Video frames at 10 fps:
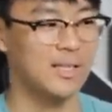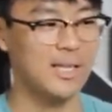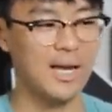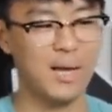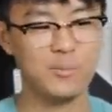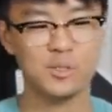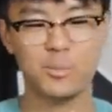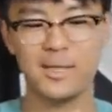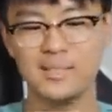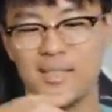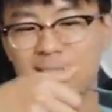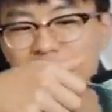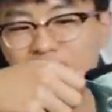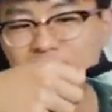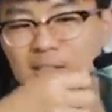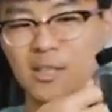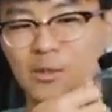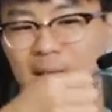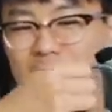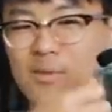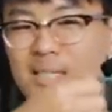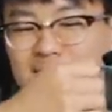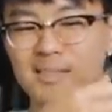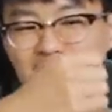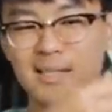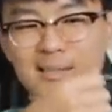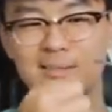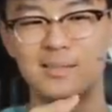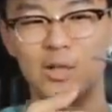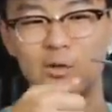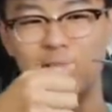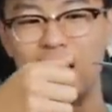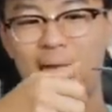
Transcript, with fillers: They, I'm surprised they didn't, you know, name this thing, you know, the